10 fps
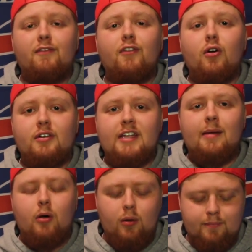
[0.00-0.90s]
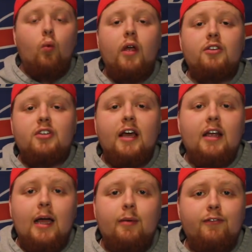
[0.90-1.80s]
for Daboll. We also got a
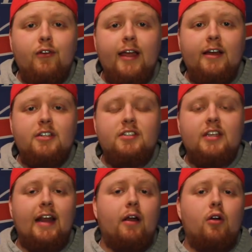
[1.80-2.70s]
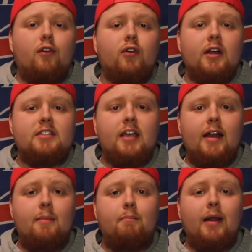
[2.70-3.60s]
couple free agents, and I don't know if we're going to sign
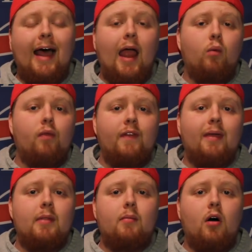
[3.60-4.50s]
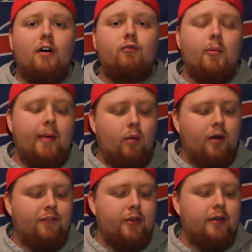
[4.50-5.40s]
them, but I will name them off one by
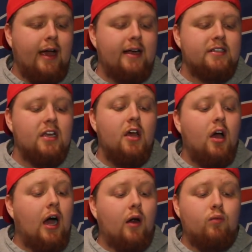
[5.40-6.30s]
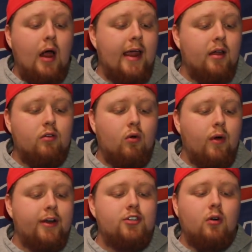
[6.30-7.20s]
one for you guys. Ryan
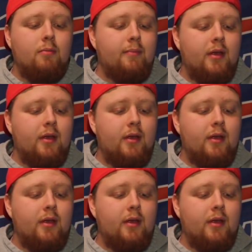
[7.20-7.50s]
Groy, Jordan